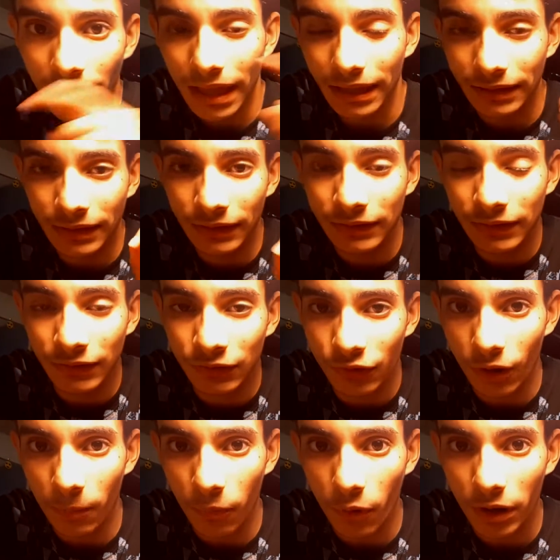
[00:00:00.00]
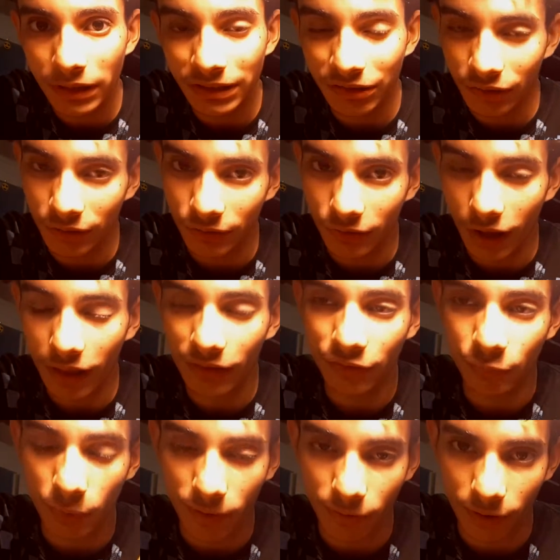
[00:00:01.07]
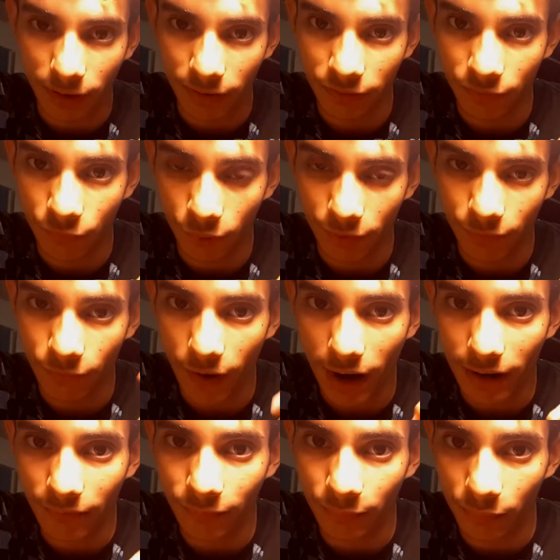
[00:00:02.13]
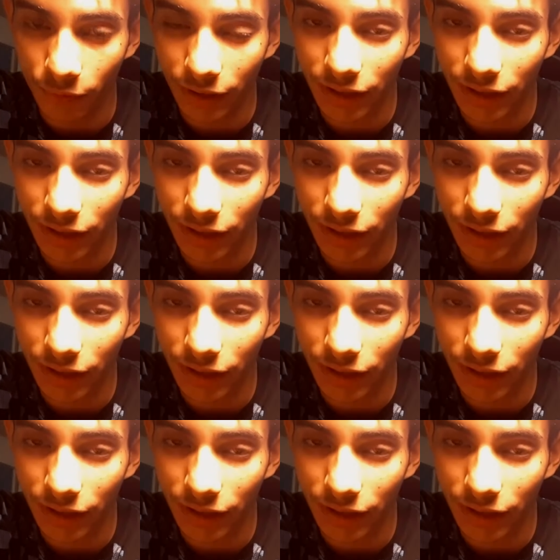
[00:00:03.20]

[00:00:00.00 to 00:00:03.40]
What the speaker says: And this is your boy Neil Gonzalez, WeatherX45,